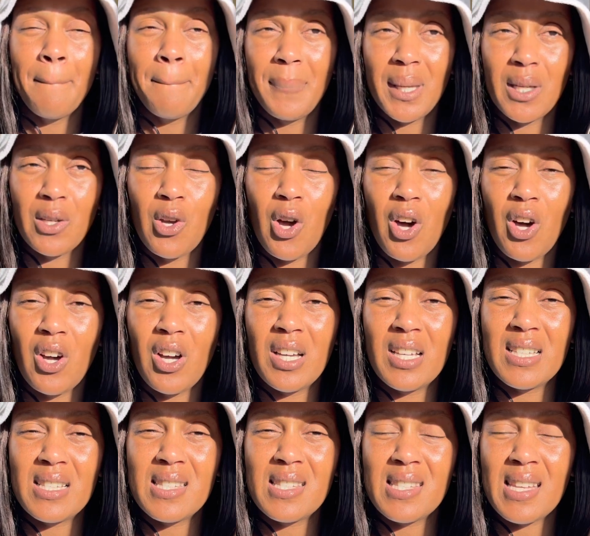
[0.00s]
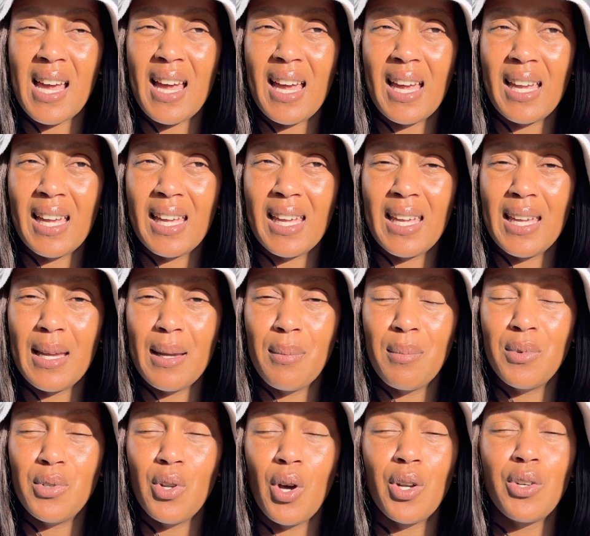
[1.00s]
because I
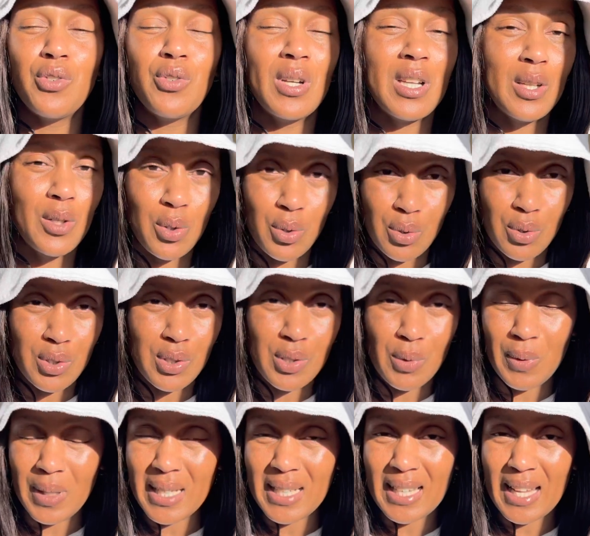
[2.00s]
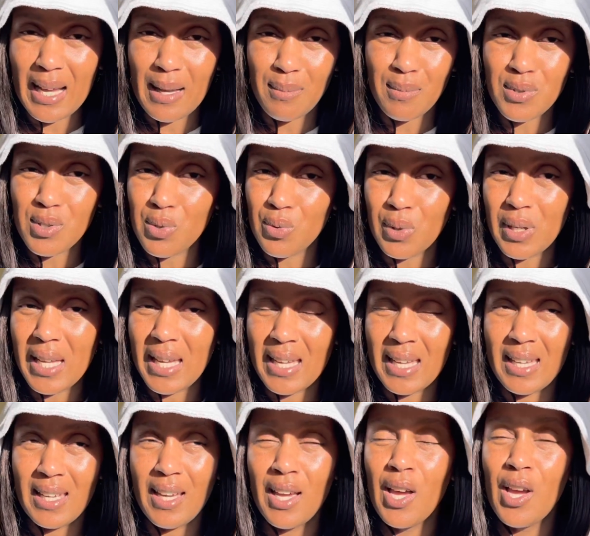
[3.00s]
am not really good when it comes to hair.